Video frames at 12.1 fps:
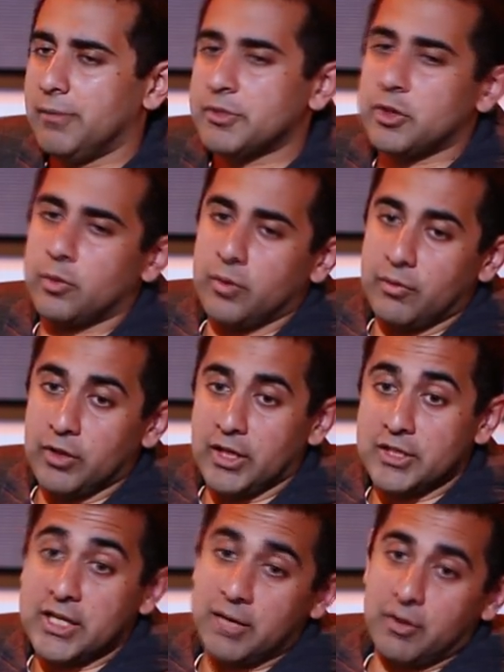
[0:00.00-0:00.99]
So we
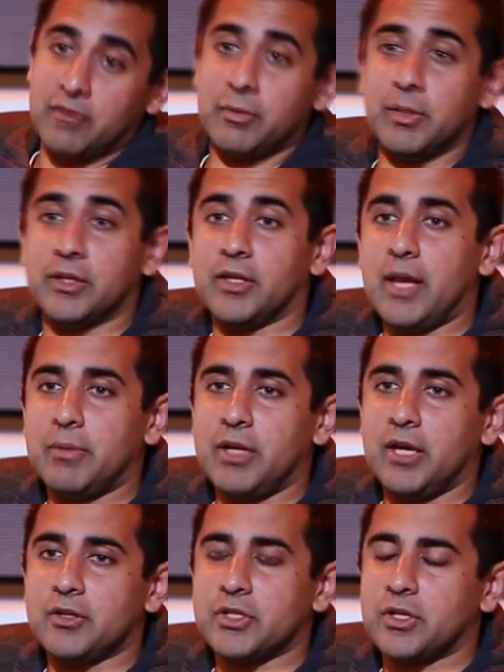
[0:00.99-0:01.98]
realized, hey, we have to build a lab
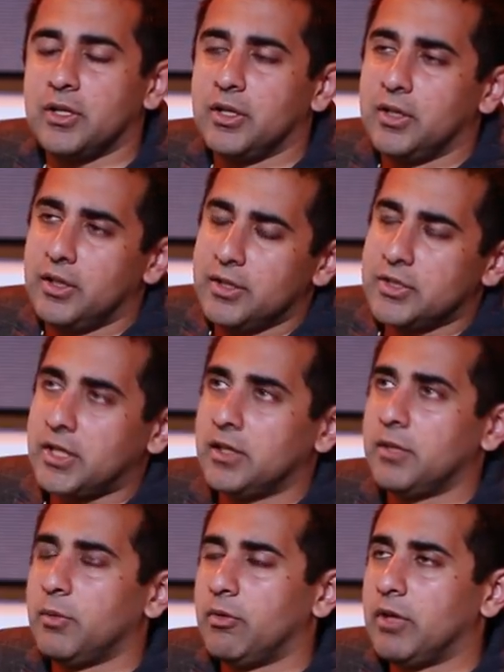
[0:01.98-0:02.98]
in-house. The second
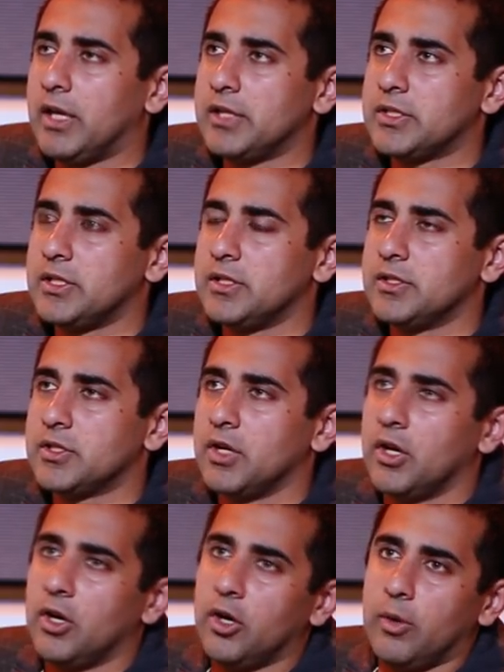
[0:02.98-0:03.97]
thing we realized is,
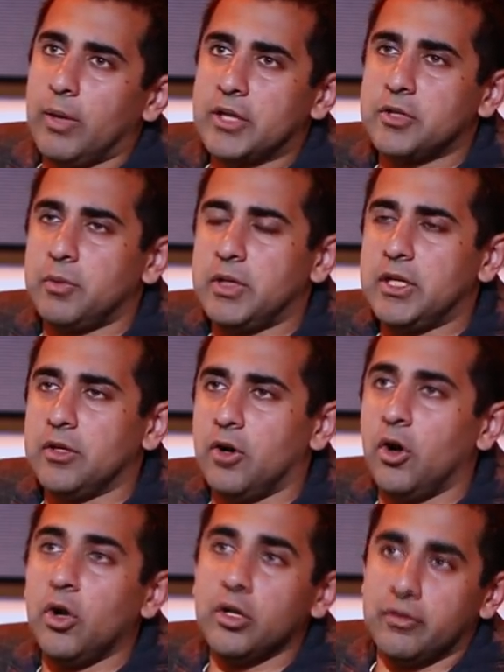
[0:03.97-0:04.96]
oh, actually, we need
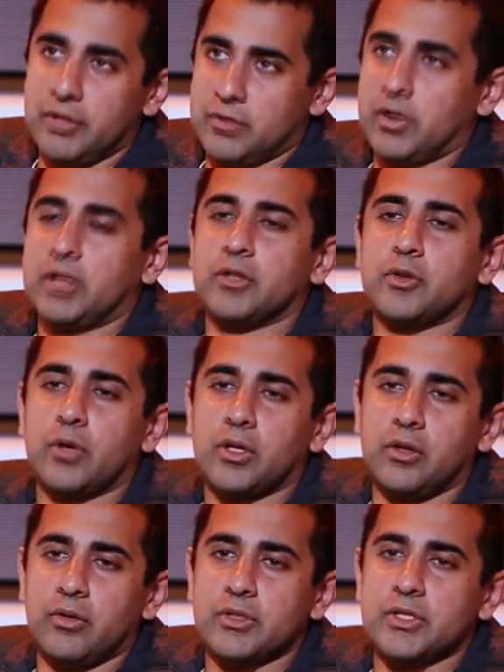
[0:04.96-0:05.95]
all of these regulatory
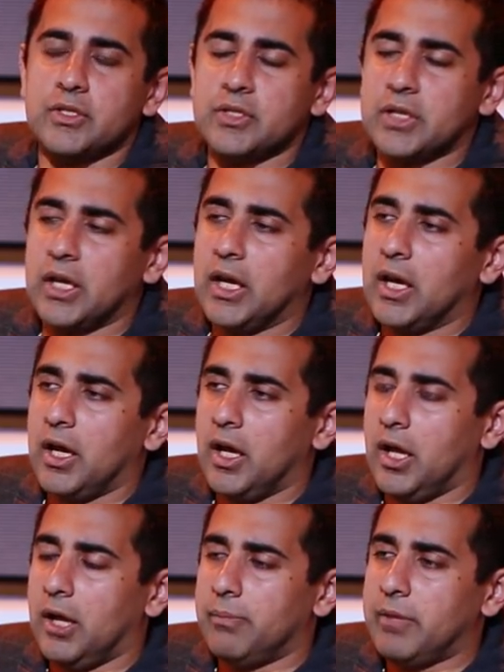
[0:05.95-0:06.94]
clearances.
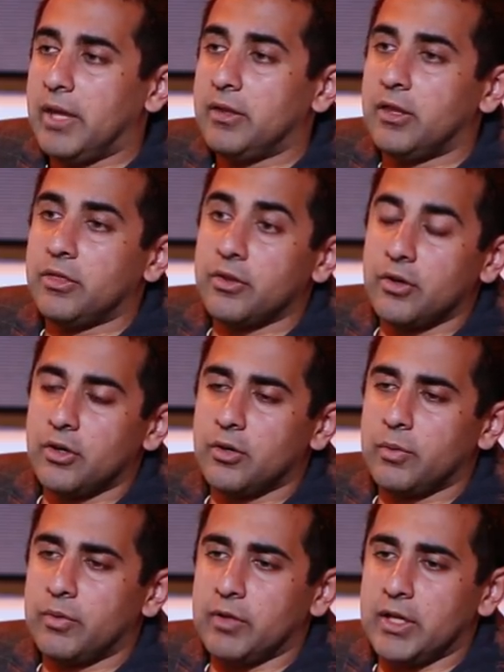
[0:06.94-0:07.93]
And then
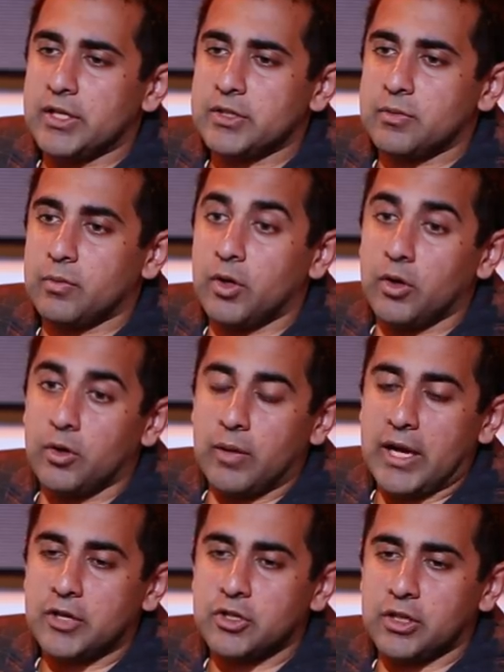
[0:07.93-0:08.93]
third, we realized, oh,
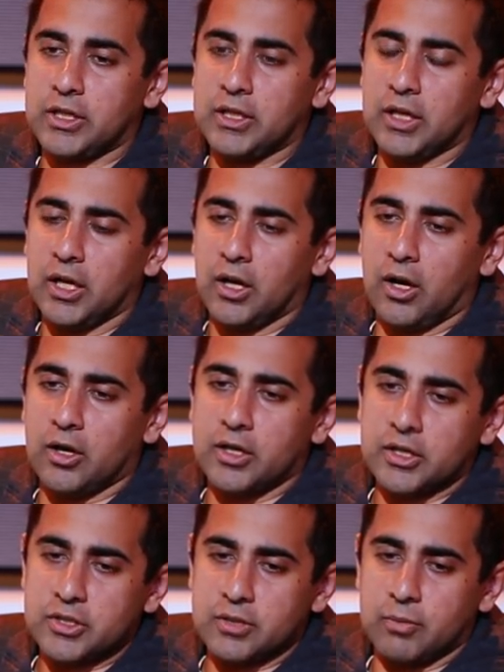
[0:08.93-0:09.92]
actually, our
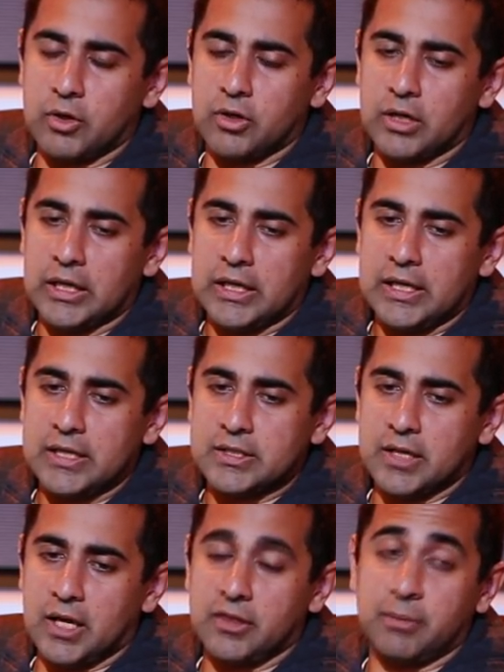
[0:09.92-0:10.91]
customer is
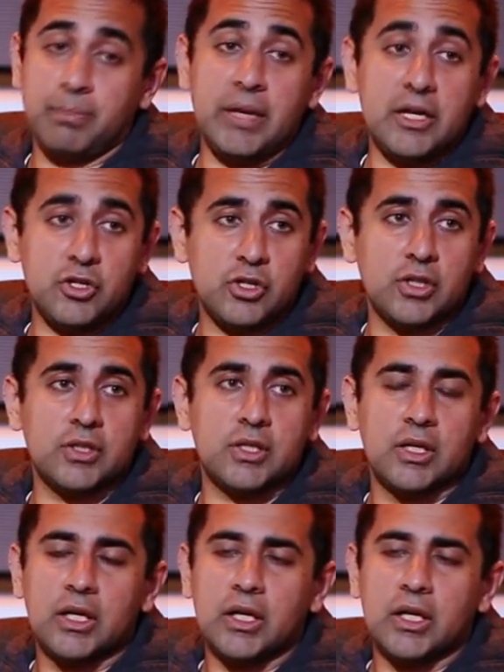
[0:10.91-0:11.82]
not the patient,